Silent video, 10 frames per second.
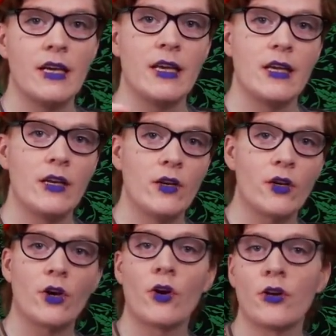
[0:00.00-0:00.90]

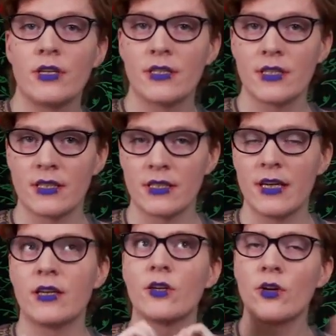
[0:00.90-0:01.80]
in current,
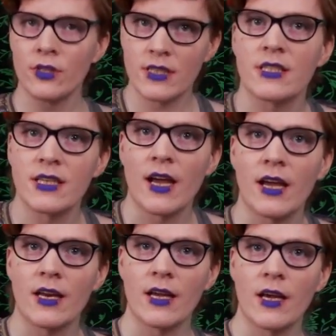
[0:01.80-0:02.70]
in current
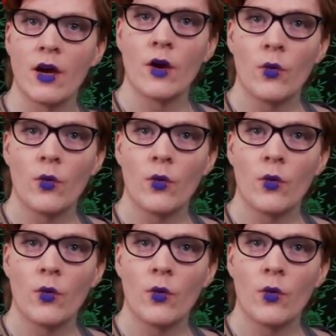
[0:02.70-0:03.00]
society,